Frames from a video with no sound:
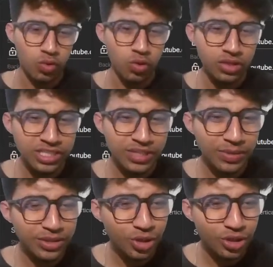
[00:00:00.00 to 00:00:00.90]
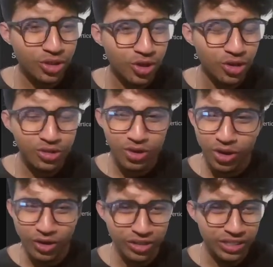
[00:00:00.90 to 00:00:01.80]
whole streamer was
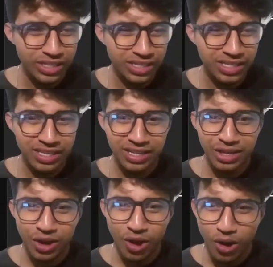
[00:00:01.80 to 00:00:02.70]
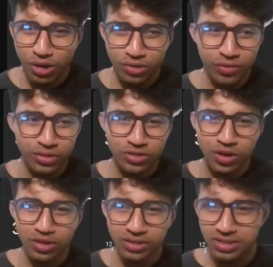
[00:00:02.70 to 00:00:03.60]
gone. All was
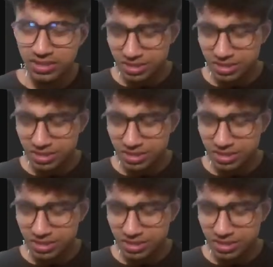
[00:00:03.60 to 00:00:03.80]
gone.